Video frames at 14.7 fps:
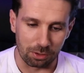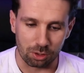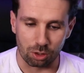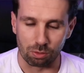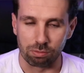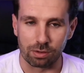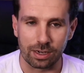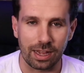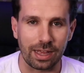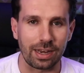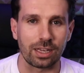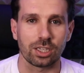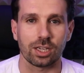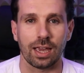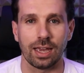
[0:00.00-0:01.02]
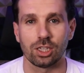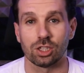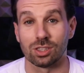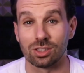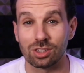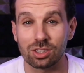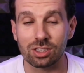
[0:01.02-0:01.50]
career and education,
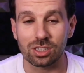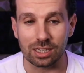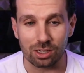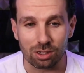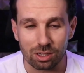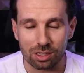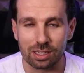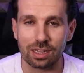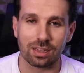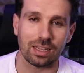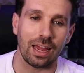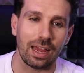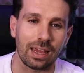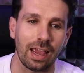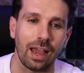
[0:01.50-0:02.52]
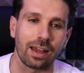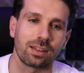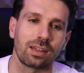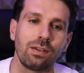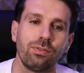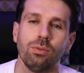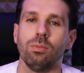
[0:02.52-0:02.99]
still to this day
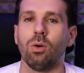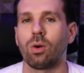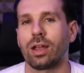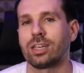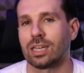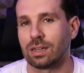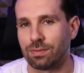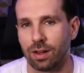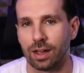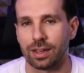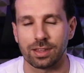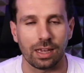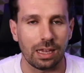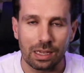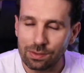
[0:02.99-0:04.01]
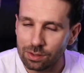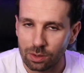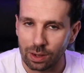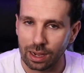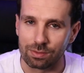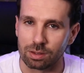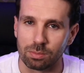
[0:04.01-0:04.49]
asking for mortgage advice, even though I
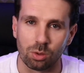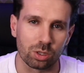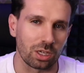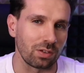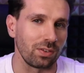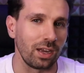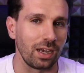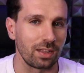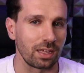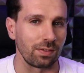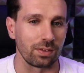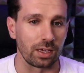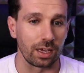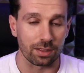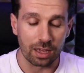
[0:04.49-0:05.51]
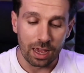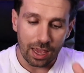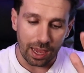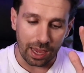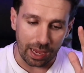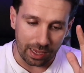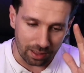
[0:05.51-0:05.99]
haven't done mortgages for nearly 7 years.
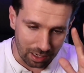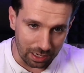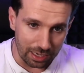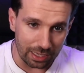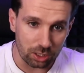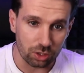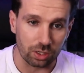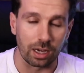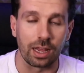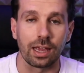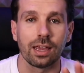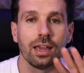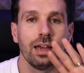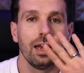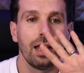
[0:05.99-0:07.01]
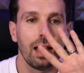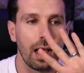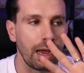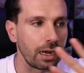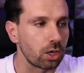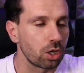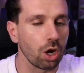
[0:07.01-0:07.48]
It is literally a
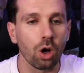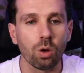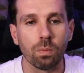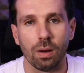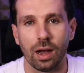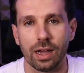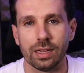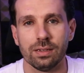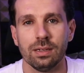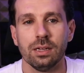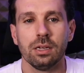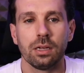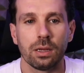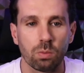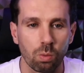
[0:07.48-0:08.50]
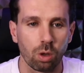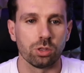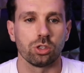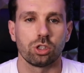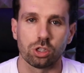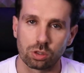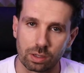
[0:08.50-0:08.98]
goldmine once
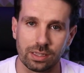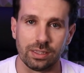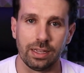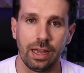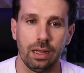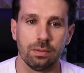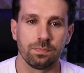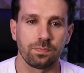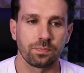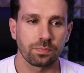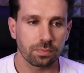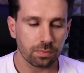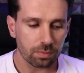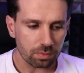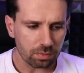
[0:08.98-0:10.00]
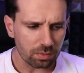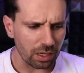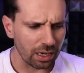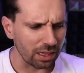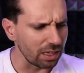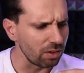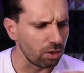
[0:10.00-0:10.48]
you're in there. I
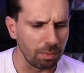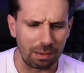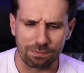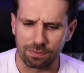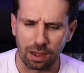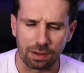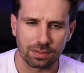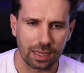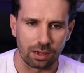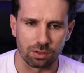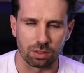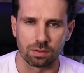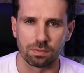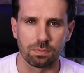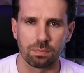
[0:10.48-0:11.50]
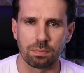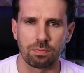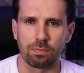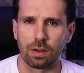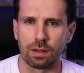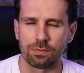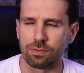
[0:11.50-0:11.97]
think I've got about 5,000
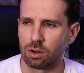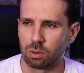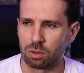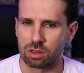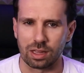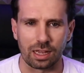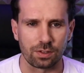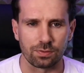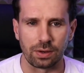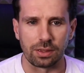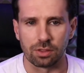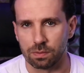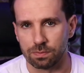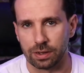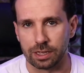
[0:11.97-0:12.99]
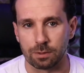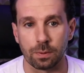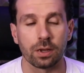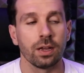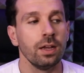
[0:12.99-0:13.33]
followers / friends on Facebook.